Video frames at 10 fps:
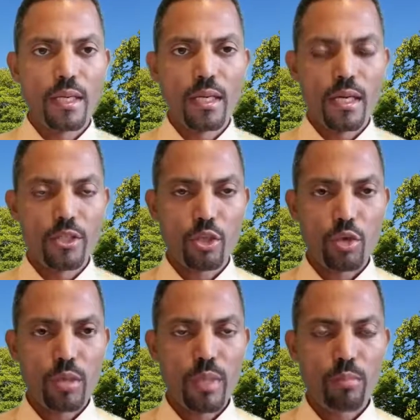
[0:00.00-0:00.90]
As you all
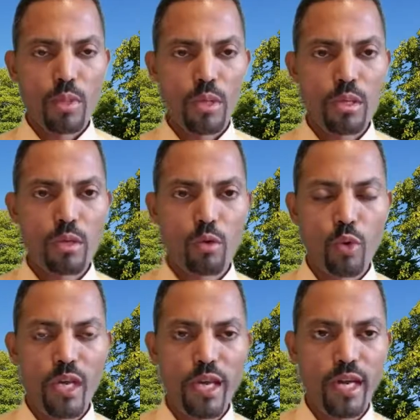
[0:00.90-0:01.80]
remember,
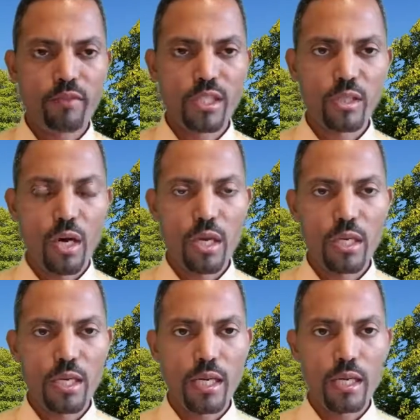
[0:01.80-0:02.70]
we have
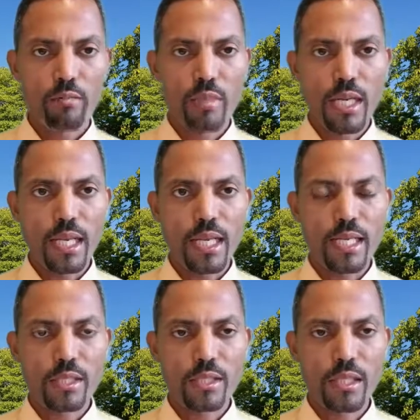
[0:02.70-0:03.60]
started a
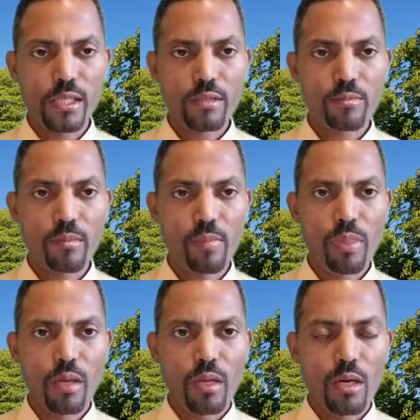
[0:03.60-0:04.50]
lesson
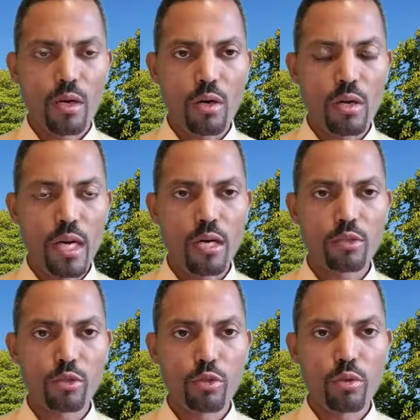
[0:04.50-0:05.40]
on how
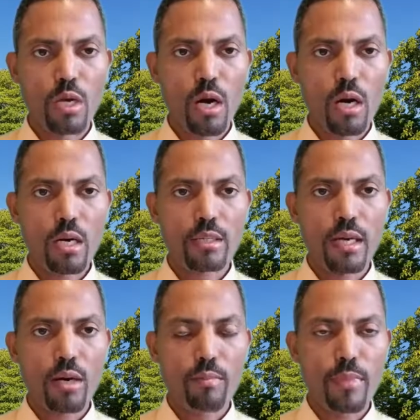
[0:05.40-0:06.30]
to guard
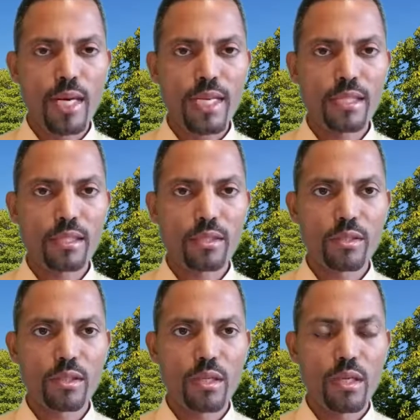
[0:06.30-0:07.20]
our minds.
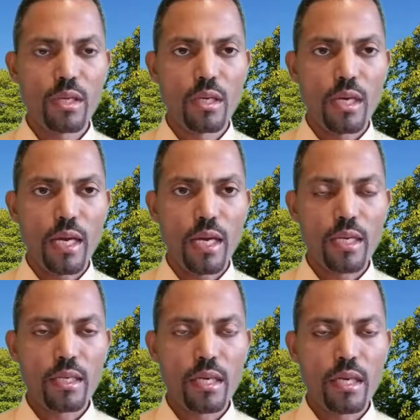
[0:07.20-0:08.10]

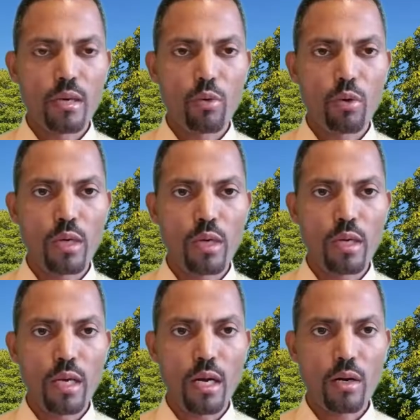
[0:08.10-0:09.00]
And in
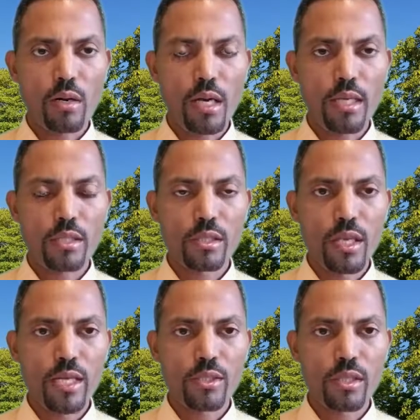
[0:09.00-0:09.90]
our last
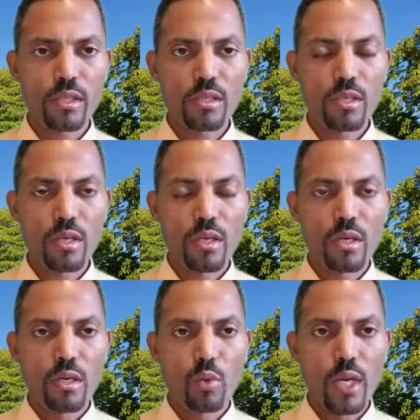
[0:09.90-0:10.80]
lesson,
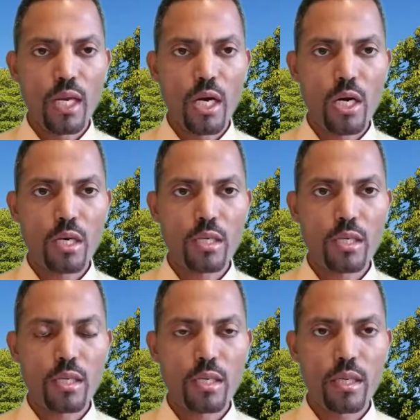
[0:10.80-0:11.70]
we learned
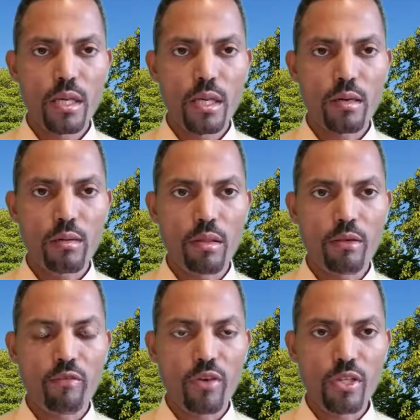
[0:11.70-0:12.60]
the
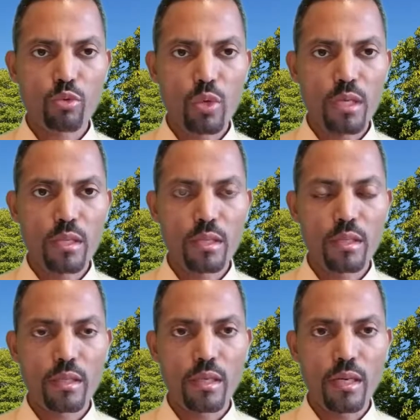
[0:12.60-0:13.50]
first one,
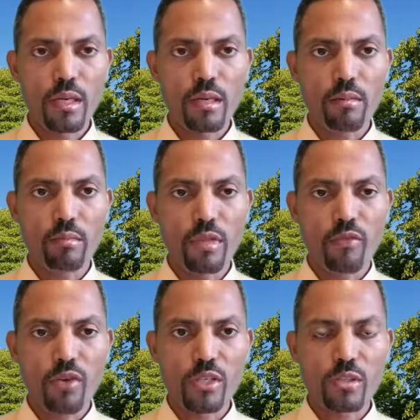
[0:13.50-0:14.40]
the
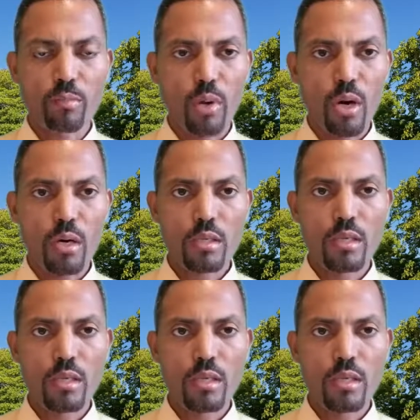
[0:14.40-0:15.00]
first part,